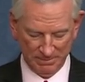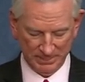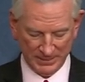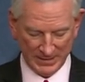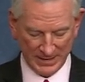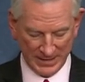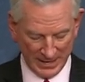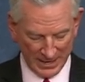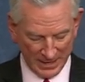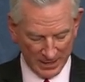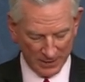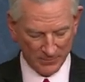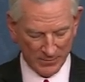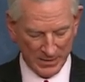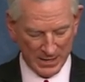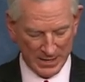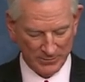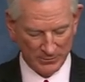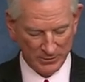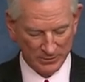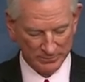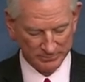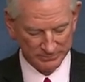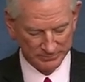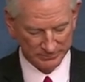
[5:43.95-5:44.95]

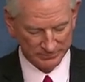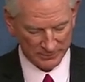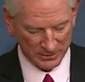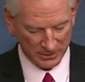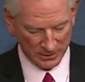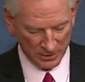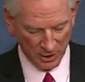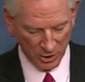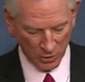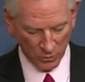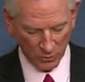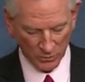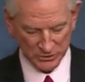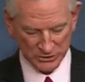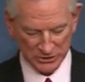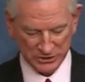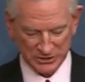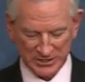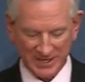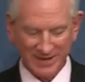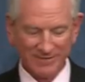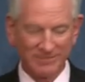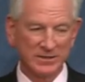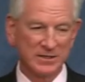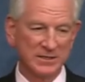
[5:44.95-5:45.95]
Alabama, along with
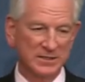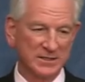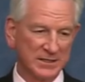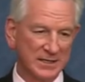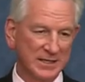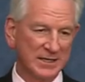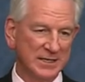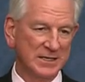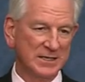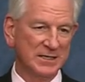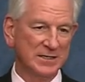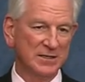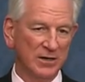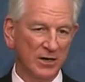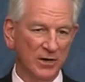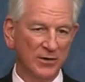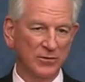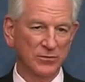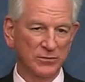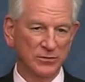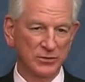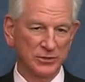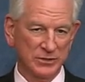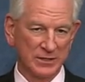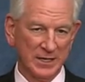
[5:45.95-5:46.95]
17
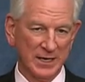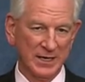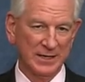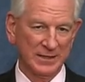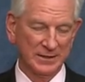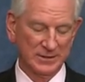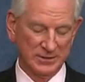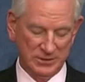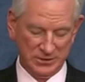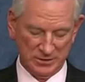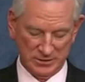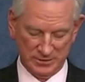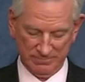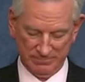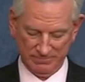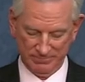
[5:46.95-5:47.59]
other states,